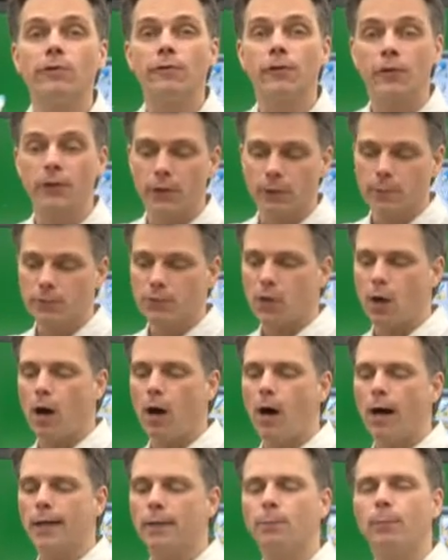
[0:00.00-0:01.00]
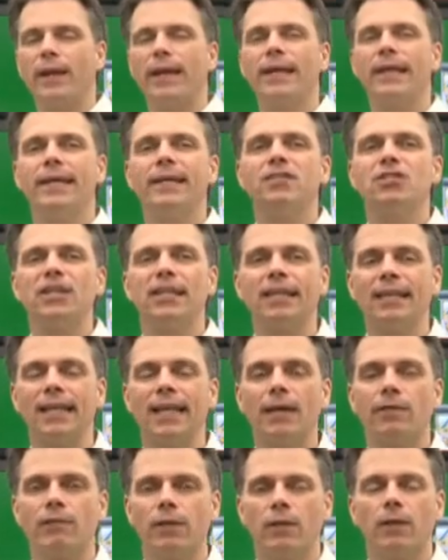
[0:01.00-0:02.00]
verbs on page
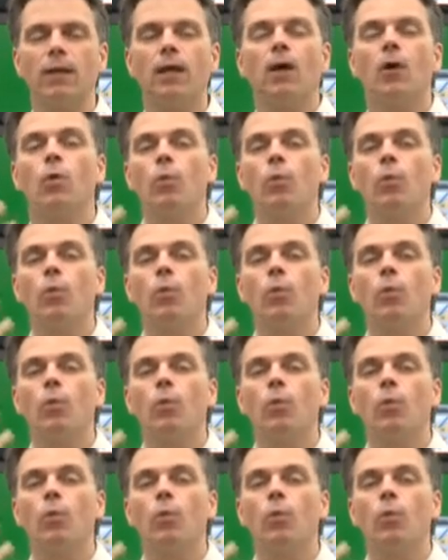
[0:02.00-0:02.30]
11.